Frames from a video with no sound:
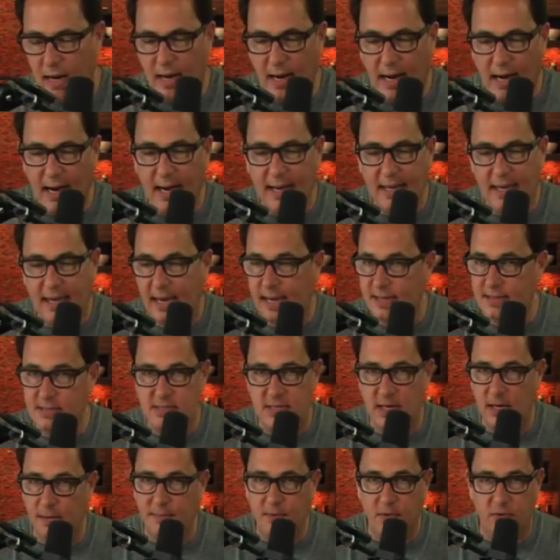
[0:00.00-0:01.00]
I can't
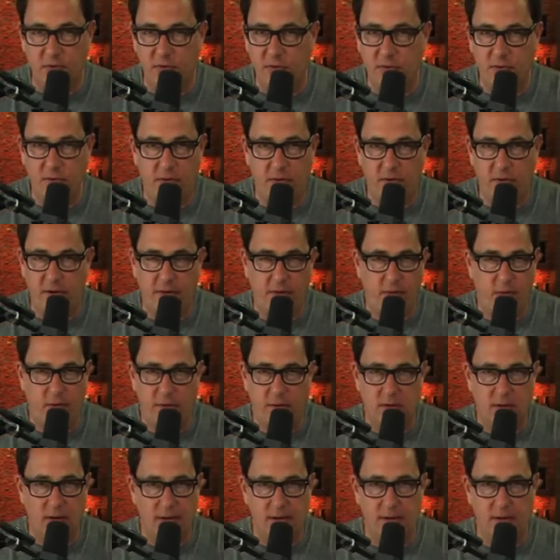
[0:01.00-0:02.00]
stay up till two thirty, three
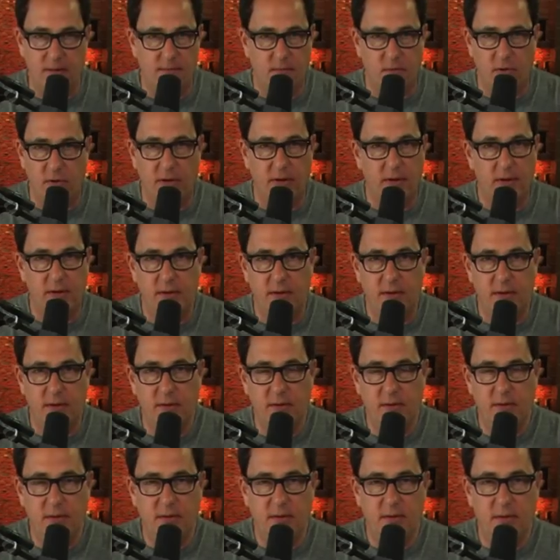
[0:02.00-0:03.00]
o'clock in the morning
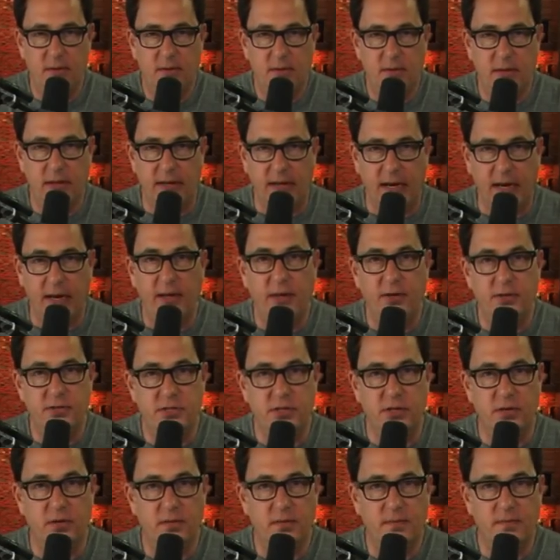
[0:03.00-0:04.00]
like I
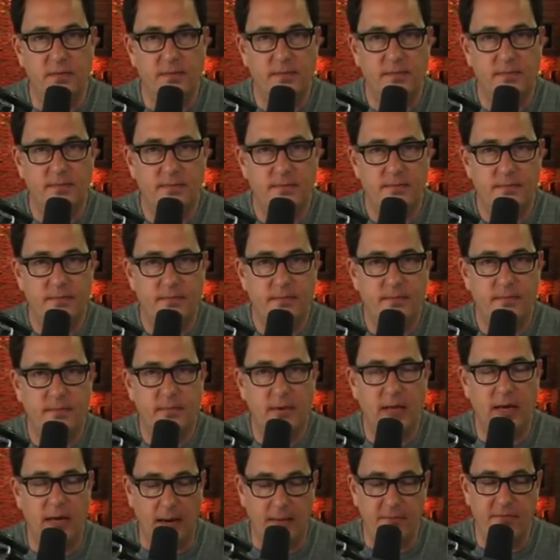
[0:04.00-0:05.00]
used to.
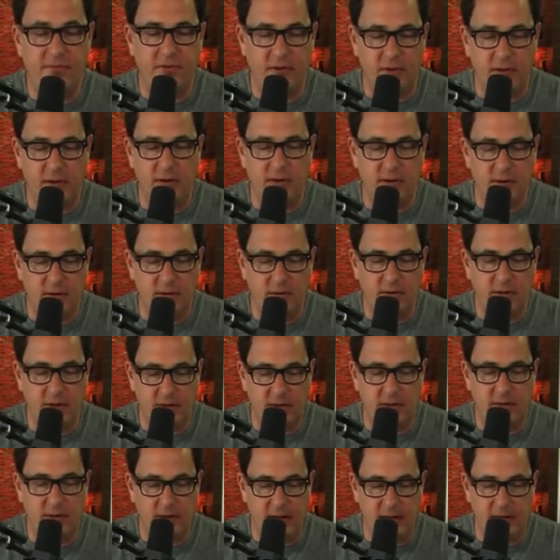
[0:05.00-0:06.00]
And I'm feeling a little
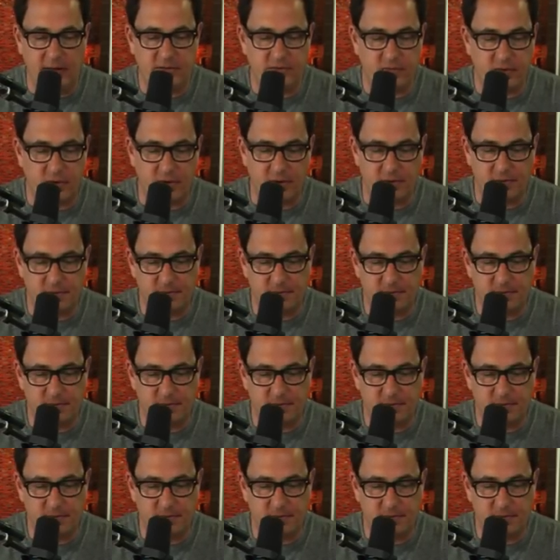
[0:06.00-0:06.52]
kicked in the ass for it.